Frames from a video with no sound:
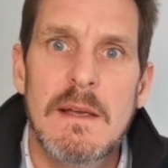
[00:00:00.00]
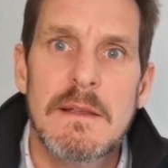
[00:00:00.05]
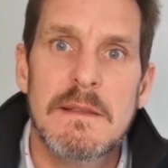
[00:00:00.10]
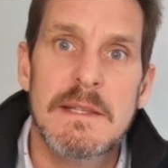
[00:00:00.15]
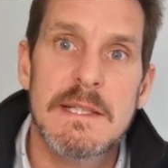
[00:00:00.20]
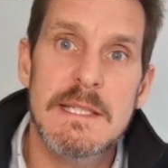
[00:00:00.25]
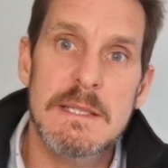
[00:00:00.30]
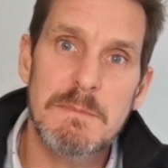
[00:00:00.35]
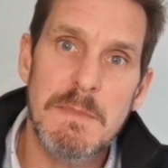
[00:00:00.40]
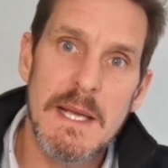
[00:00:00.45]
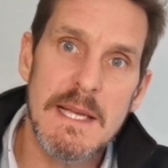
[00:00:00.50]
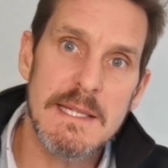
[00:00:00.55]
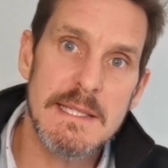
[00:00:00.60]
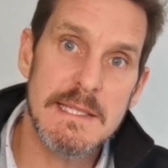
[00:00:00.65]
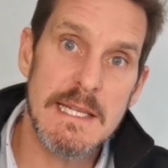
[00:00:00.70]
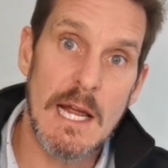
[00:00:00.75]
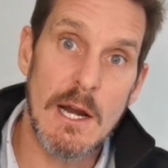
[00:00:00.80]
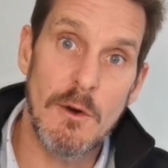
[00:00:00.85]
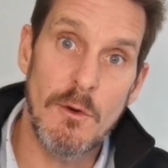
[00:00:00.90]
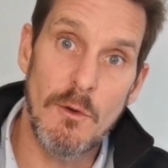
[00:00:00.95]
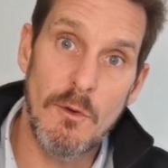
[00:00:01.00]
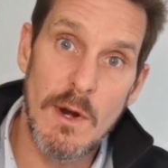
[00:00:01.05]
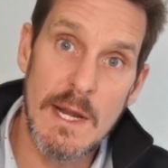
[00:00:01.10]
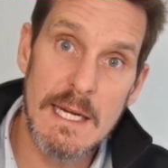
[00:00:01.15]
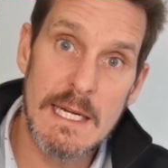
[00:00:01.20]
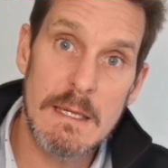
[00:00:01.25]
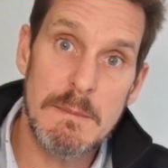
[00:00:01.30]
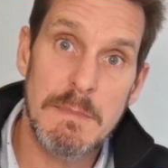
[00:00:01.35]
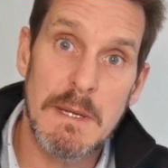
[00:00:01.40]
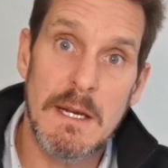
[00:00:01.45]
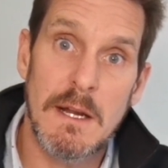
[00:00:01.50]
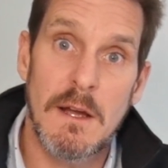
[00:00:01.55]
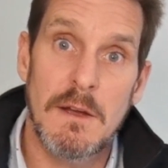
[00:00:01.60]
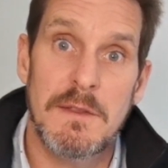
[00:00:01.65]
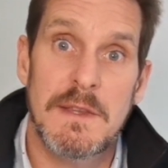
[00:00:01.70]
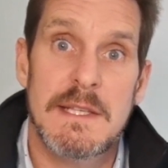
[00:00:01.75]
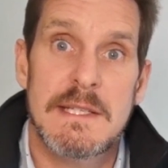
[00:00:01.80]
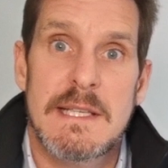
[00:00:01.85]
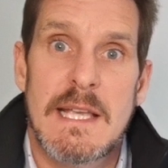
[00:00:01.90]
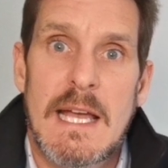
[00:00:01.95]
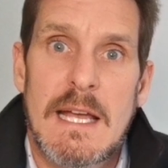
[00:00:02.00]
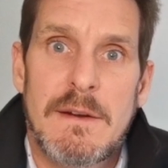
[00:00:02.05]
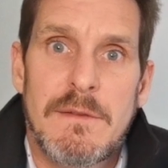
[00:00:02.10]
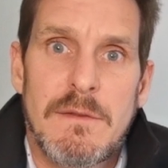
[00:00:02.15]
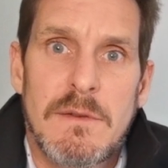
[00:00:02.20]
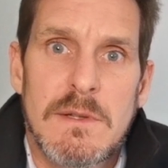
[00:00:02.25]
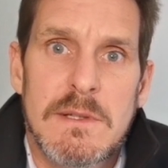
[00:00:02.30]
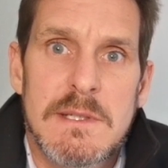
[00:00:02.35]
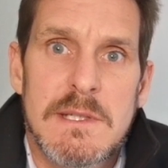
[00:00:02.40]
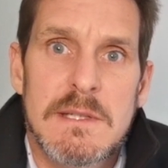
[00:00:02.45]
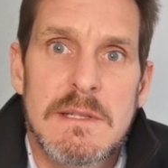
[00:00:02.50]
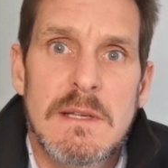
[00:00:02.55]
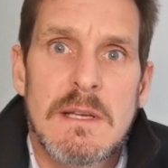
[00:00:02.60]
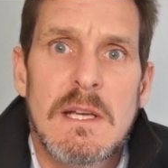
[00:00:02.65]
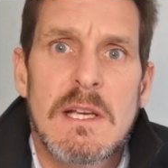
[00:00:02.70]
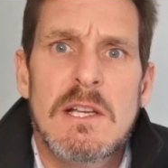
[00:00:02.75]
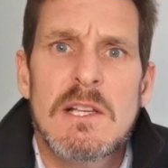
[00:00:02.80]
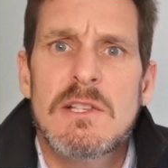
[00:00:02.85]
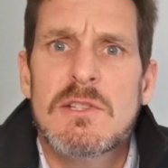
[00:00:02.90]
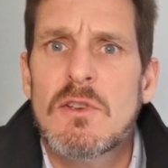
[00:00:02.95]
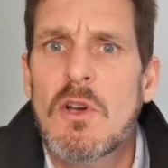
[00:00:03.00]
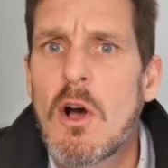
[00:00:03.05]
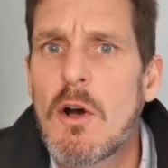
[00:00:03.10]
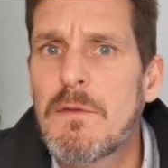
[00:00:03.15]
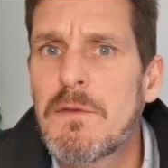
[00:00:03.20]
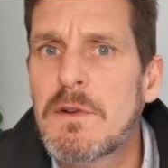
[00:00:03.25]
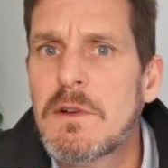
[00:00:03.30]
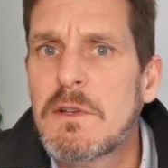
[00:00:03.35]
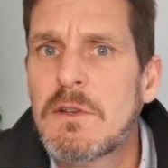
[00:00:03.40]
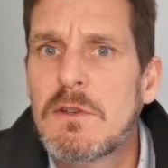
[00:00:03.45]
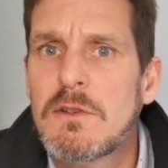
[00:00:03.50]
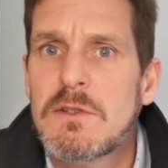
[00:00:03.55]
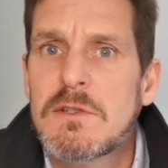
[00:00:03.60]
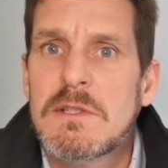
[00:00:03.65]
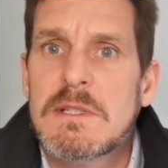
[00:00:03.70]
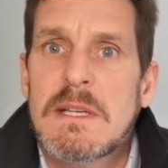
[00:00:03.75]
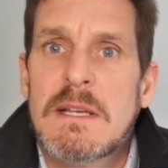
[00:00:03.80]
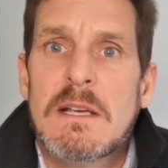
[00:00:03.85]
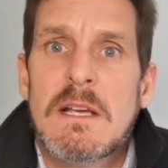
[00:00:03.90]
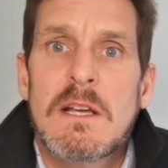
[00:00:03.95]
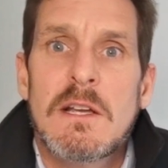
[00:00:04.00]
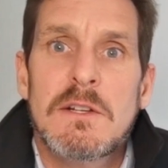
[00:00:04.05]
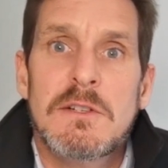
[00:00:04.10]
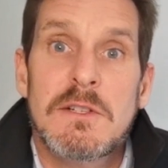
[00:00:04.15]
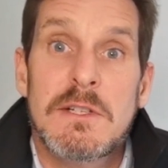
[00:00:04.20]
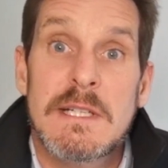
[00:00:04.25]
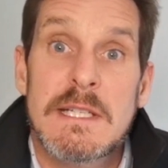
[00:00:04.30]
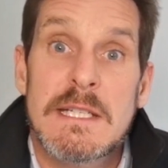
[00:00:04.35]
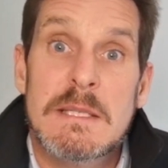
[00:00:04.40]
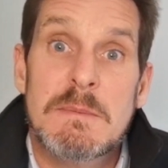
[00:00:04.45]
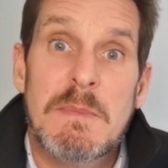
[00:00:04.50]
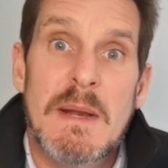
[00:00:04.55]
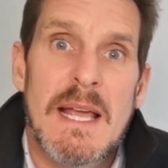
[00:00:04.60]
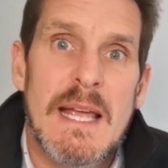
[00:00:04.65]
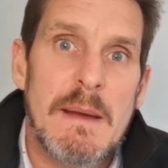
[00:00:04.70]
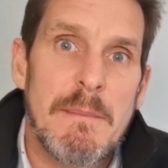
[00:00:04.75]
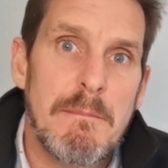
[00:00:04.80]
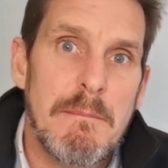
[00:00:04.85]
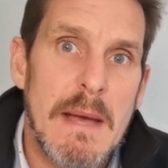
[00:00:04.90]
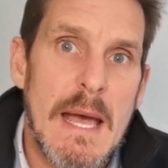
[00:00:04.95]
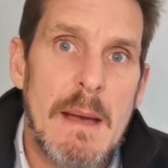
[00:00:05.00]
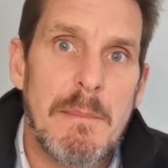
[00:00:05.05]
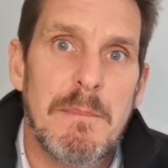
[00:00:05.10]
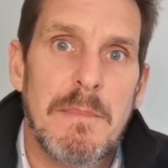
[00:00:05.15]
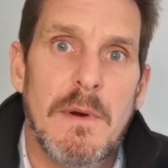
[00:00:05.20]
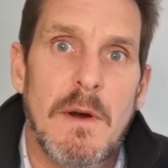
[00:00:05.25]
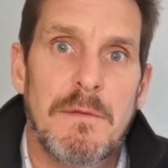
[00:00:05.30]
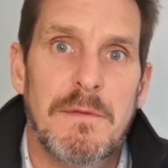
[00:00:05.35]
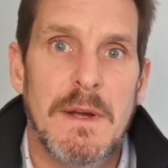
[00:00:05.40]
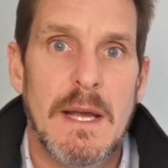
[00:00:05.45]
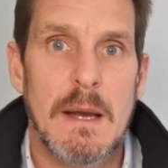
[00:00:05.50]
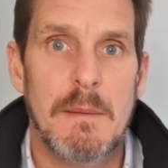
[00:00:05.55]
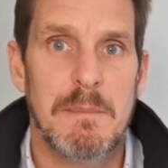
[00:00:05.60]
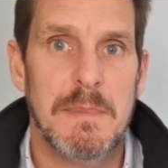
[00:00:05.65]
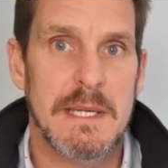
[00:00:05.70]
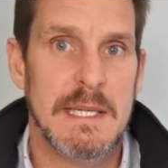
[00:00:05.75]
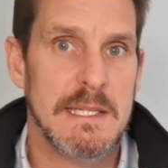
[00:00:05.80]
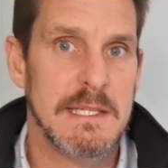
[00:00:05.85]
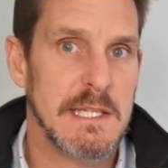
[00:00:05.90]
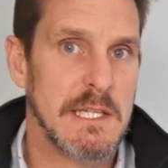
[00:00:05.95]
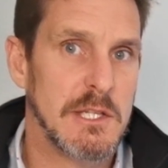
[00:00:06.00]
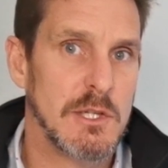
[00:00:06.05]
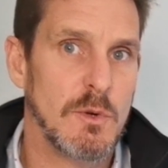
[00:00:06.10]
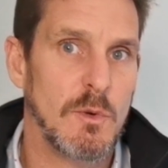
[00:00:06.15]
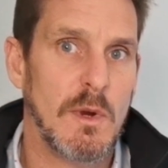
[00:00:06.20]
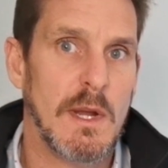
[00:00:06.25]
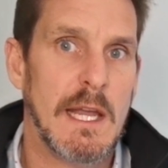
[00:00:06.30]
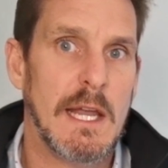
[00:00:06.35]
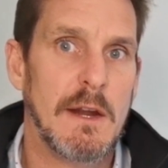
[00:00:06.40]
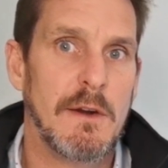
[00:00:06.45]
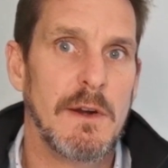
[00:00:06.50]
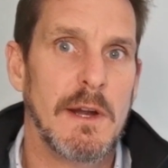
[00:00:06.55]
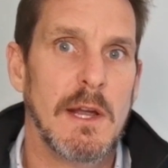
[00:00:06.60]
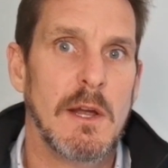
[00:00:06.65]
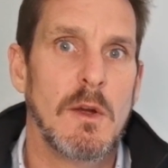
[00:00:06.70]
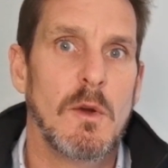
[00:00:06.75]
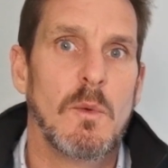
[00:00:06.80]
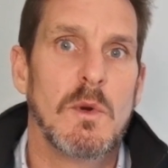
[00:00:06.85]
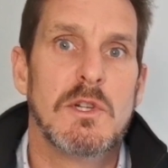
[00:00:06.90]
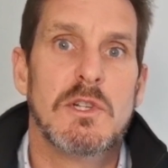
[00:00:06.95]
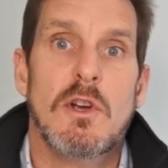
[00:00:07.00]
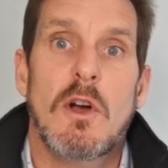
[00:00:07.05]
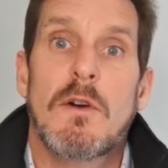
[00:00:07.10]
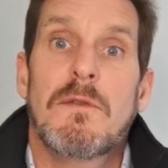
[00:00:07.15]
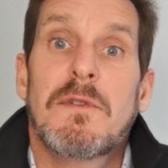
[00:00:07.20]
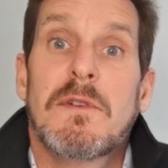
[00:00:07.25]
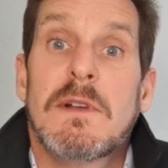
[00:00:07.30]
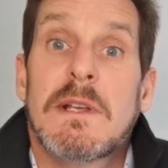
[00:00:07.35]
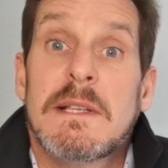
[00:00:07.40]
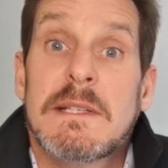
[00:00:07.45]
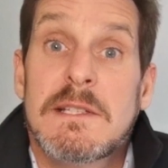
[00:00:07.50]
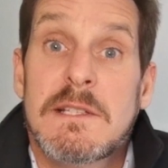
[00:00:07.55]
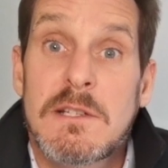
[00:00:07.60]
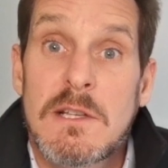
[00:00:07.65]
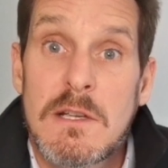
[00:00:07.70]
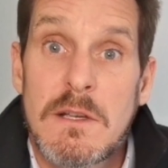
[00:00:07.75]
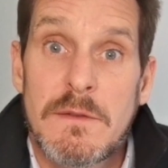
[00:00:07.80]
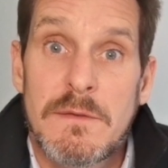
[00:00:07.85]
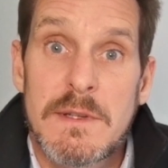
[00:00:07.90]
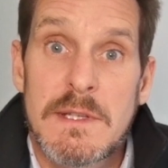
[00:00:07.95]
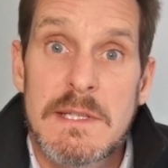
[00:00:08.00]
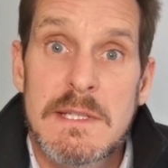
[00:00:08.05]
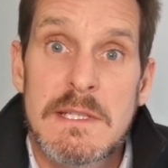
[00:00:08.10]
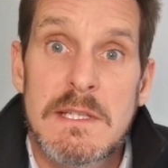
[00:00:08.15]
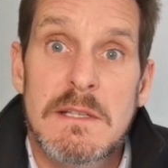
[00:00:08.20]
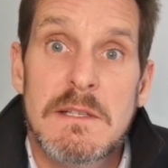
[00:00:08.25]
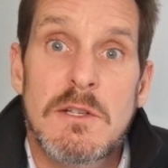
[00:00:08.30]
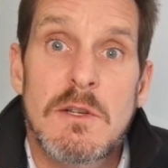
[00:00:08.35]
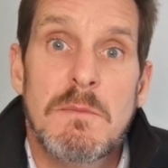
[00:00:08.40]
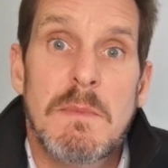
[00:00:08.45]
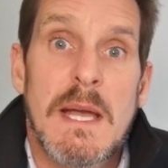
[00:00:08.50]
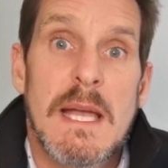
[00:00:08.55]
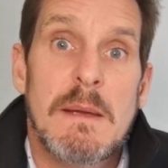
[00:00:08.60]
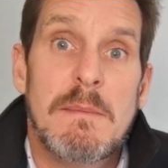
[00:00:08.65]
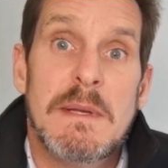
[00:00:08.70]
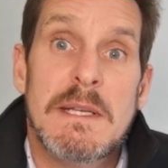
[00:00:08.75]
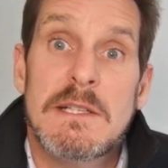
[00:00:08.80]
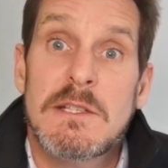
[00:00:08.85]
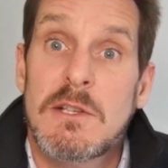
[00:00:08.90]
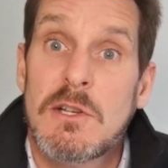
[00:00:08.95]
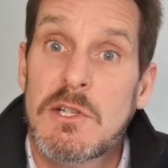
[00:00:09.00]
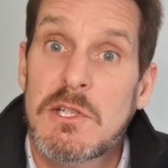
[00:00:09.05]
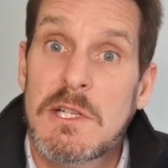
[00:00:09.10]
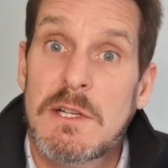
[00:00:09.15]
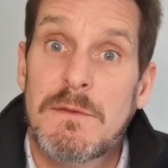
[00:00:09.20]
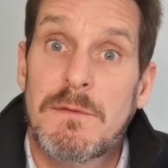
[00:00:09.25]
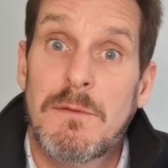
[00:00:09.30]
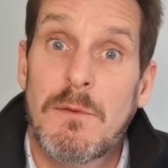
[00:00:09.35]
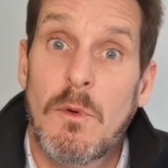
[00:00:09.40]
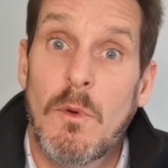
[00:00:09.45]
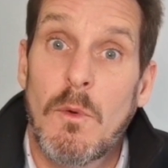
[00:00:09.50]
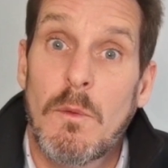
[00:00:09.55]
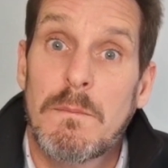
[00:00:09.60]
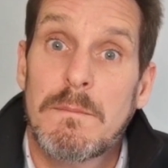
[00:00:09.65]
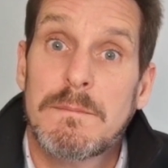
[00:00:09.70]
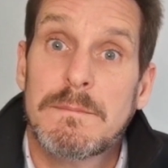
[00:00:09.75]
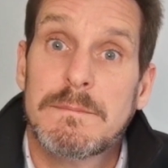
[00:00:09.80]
The space directly below these adverts is often used to display a map of companies in your area which offer a service you may be searching for.